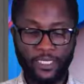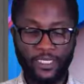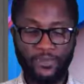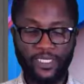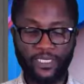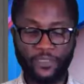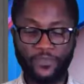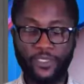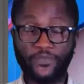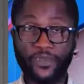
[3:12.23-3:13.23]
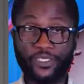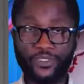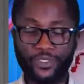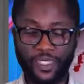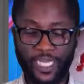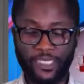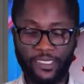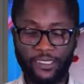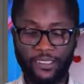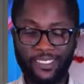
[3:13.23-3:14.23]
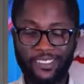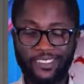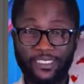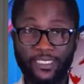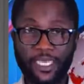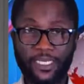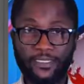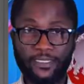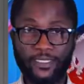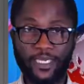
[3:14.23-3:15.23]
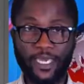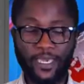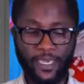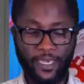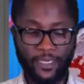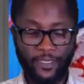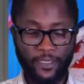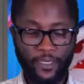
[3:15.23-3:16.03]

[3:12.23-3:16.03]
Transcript: the Minister for Aviation, and the DG NCAA.